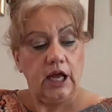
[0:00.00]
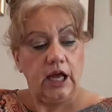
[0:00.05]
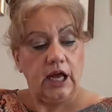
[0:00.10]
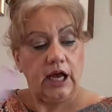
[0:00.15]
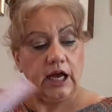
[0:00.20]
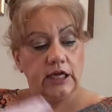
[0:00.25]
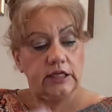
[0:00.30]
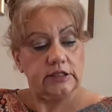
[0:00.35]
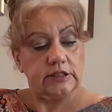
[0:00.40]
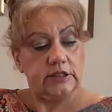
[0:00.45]

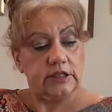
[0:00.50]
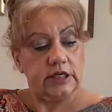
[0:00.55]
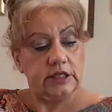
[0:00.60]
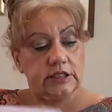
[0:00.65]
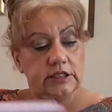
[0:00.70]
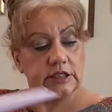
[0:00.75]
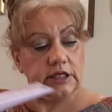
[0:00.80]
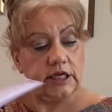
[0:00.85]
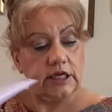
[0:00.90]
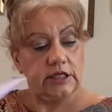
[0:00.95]
And
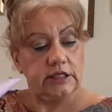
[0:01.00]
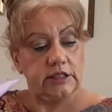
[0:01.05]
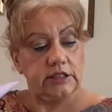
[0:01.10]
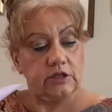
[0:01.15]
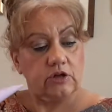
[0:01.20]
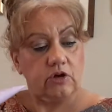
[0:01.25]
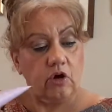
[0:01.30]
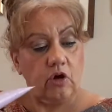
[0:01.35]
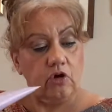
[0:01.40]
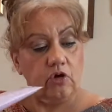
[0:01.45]
this is
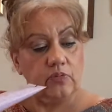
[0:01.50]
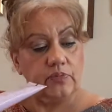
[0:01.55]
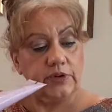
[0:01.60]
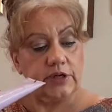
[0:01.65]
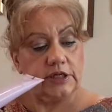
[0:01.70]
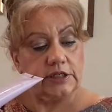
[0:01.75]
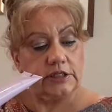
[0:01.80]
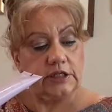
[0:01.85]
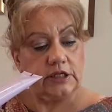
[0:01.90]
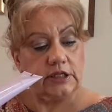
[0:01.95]

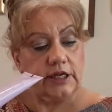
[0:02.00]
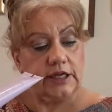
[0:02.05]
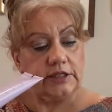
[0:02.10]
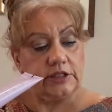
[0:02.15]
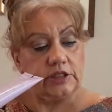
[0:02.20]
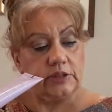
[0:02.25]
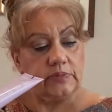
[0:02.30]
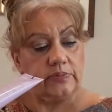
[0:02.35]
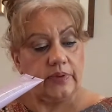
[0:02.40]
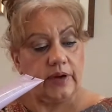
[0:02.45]
oil-based
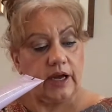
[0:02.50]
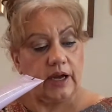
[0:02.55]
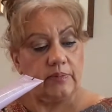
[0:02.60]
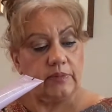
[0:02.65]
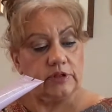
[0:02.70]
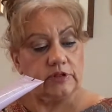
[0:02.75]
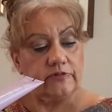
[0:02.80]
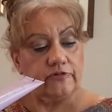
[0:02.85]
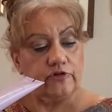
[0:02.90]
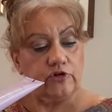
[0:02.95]
cleansing balm
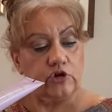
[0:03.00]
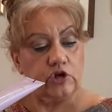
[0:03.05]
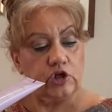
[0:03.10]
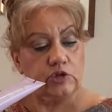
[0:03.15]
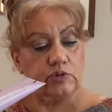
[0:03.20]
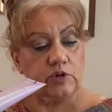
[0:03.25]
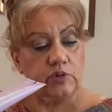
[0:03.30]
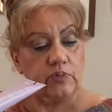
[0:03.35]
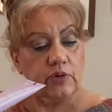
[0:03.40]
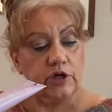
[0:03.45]
is infused
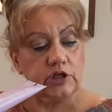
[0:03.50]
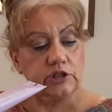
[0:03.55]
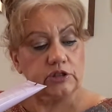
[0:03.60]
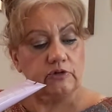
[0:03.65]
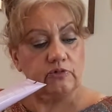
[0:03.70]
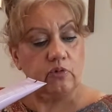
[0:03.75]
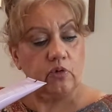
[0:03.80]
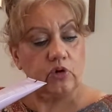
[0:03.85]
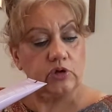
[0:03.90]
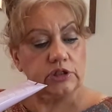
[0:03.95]
with burst
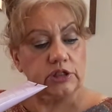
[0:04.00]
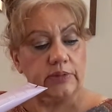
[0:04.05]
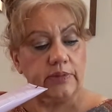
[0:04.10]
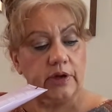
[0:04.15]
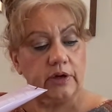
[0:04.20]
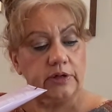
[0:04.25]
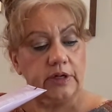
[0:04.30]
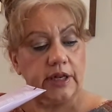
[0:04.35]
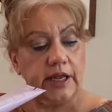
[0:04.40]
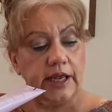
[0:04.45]
of
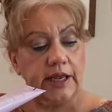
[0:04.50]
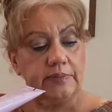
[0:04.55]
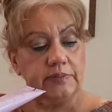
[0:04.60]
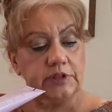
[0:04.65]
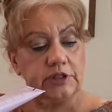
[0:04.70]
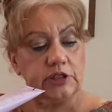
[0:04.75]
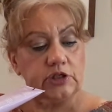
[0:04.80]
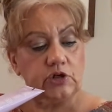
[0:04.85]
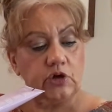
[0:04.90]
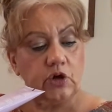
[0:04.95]
watermelon and hemp
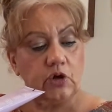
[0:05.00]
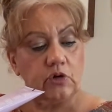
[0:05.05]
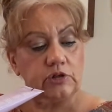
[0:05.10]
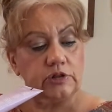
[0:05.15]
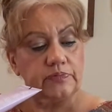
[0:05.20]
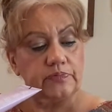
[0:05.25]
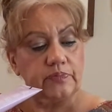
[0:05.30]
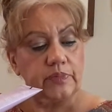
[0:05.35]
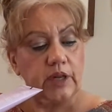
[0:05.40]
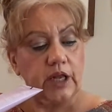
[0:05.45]
seed oils
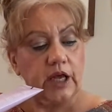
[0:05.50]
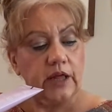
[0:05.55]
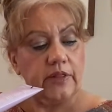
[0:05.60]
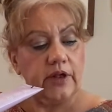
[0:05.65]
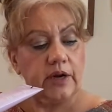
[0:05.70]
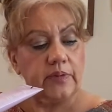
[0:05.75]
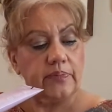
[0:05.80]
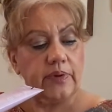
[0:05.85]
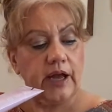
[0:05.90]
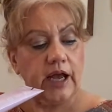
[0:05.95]
that
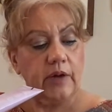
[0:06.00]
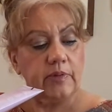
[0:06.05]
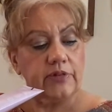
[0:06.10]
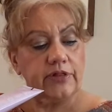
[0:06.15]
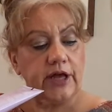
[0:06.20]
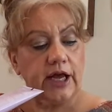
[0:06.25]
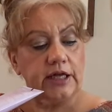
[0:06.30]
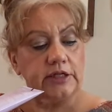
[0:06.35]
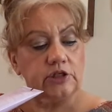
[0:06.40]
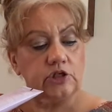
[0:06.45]
are packed with
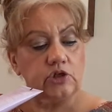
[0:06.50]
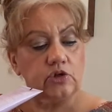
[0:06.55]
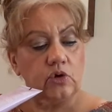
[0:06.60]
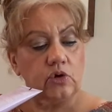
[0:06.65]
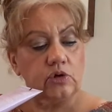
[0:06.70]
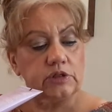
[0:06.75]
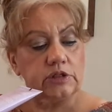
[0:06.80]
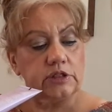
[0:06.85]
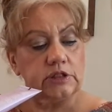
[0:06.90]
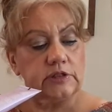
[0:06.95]

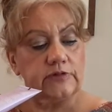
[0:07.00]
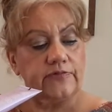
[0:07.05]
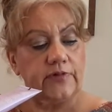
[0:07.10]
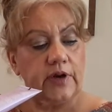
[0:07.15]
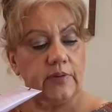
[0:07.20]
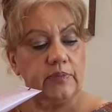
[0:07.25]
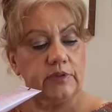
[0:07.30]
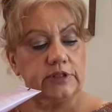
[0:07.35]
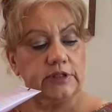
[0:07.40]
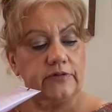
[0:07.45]
antioxidants,
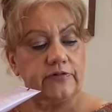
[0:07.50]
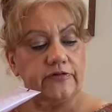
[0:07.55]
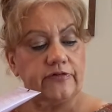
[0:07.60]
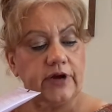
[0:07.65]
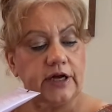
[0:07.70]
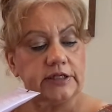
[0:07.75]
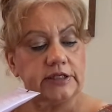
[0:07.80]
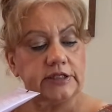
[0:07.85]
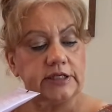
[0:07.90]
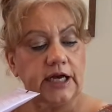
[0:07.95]
vitamins and
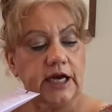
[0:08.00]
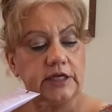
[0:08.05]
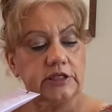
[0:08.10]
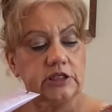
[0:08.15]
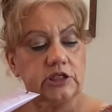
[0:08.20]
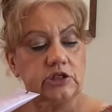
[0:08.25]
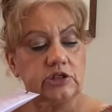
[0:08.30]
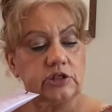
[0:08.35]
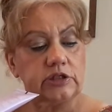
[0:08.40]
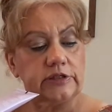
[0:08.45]
fatty
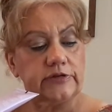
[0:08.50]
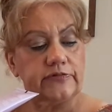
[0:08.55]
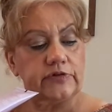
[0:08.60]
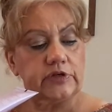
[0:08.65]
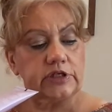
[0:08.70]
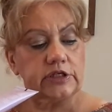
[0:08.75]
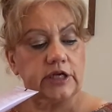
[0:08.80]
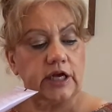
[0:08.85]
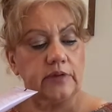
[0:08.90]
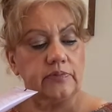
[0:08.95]
acids to leave the
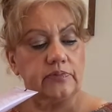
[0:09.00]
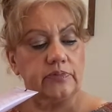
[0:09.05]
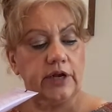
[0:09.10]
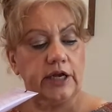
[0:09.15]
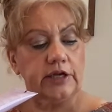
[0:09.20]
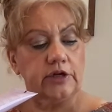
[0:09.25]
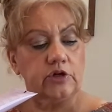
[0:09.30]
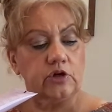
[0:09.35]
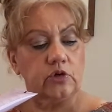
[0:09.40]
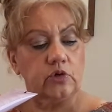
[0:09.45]
skin
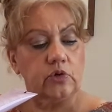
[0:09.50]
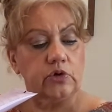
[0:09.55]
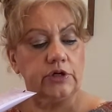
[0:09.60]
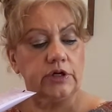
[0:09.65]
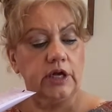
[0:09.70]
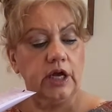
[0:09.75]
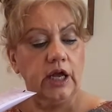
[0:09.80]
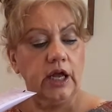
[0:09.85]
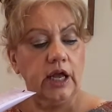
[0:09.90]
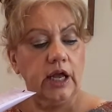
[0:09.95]
bright and
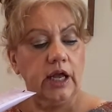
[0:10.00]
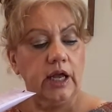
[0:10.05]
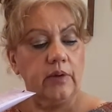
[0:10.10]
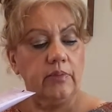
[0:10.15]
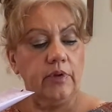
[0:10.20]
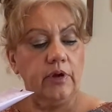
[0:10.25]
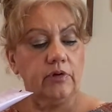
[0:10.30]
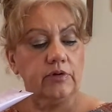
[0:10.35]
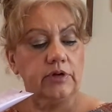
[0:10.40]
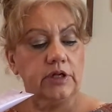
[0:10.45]
glowing,
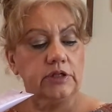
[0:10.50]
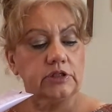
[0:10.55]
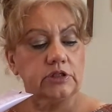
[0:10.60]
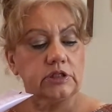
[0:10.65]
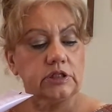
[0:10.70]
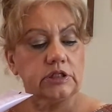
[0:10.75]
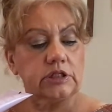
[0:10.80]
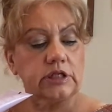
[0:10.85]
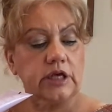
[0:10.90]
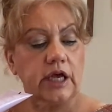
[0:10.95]
melting into
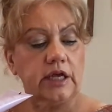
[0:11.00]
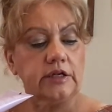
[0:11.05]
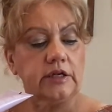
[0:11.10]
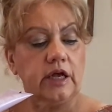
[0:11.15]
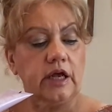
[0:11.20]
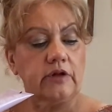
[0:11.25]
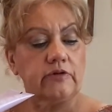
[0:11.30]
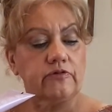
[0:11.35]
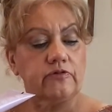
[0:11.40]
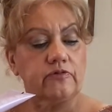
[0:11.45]
the skin
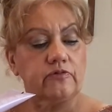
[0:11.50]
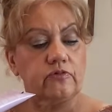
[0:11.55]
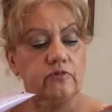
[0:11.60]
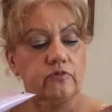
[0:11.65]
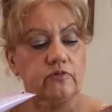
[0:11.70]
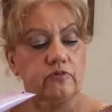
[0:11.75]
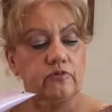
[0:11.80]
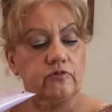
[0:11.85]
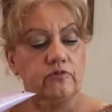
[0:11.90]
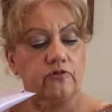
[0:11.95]
and
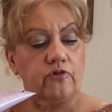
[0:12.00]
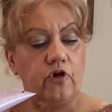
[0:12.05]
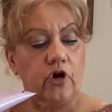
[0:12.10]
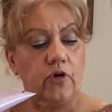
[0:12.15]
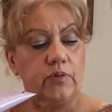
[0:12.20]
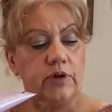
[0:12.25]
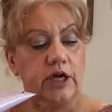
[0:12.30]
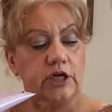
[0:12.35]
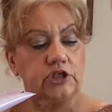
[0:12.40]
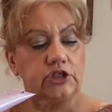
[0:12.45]

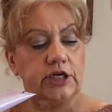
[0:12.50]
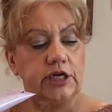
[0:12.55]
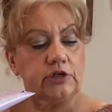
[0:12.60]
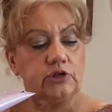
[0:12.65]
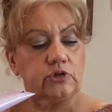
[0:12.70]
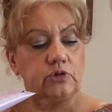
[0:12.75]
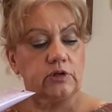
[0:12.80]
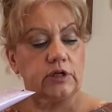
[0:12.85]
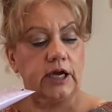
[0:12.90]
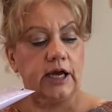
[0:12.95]
forming a
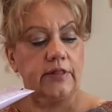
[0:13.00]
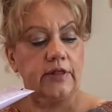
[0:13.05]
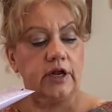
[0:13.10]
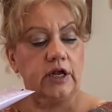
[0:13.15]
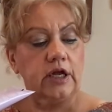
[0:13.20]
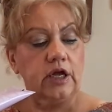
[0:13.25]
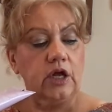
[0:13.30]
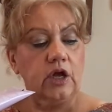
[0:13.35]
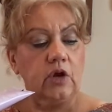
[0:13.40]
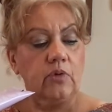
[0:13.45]
gentle lather.
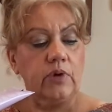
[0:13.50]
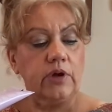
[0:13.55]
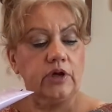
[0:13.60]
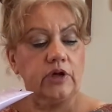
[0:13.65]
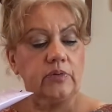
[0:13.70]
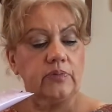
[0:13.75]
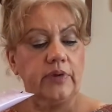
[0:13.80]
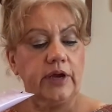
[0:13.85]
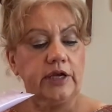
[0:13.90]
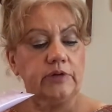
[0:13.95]
When
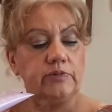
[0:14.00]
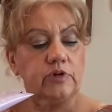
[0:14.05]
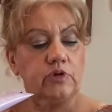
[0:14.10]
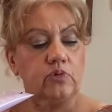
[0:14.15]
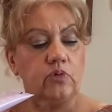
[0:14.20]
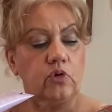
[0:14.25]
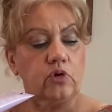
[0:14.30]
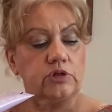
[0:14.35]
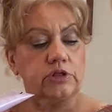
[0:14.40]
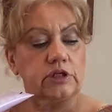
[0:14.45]
combined with
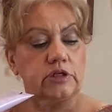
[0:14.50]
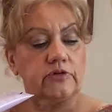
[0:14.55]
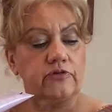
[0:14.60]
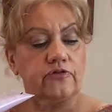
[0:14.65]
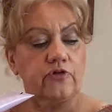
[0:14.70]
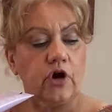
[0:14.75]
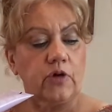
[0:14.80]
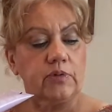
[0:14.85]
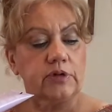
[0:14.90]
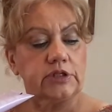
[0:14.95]
water, the
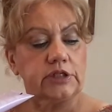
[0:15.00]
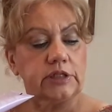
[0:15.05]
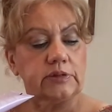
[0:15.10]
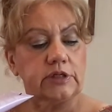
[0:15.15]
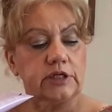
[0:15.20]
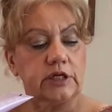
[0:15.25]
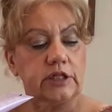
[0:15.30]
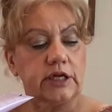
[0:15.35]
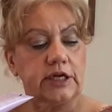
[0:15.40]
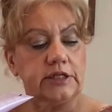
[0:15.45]
formula deeply
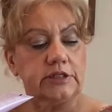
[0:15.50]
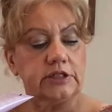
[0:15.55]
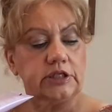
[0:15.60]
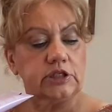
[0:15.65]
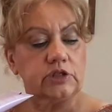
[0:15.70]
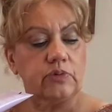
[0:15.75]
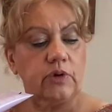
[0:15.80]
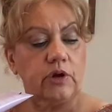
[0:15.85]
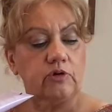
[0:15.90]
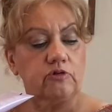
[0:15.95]

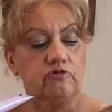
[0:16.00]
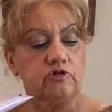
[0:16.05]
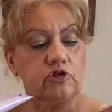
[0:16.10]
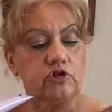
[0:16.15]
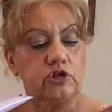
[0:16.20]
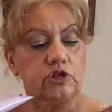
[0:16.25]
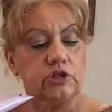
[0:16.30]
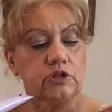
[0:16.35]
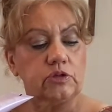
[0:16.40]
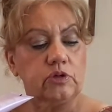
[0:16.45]
cleanses while
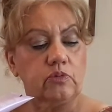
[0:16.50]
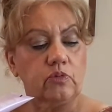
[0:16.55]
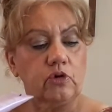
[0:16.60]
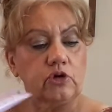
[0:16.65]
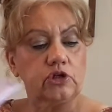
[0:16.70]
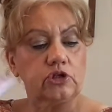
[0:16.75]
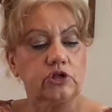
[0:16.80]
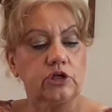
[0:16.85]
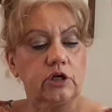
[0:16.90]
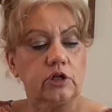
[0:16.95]
reducing
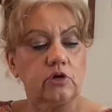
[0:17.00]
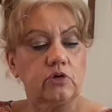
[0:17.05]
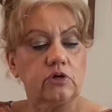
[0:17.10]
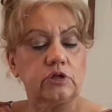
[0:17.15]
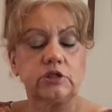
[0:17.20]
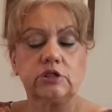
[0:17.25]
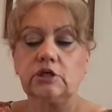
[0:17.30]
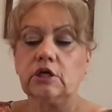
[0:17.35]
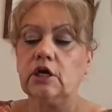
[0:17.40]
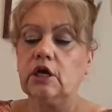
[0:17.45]
moisture
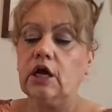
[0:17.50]
loss.